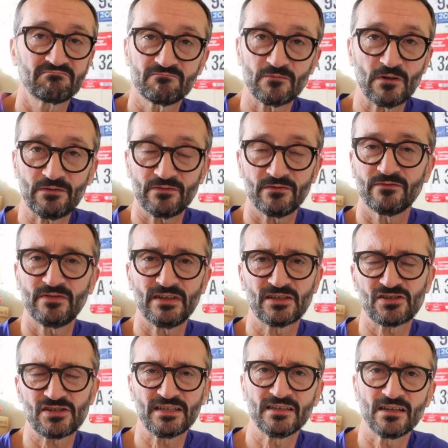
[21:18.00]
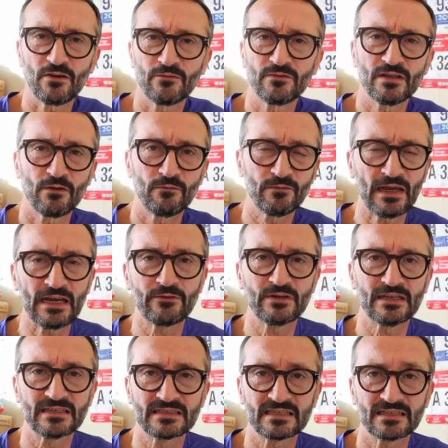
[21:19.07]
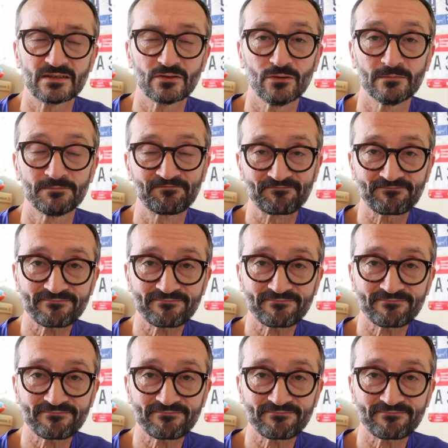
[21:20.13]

with virtually no variance at all.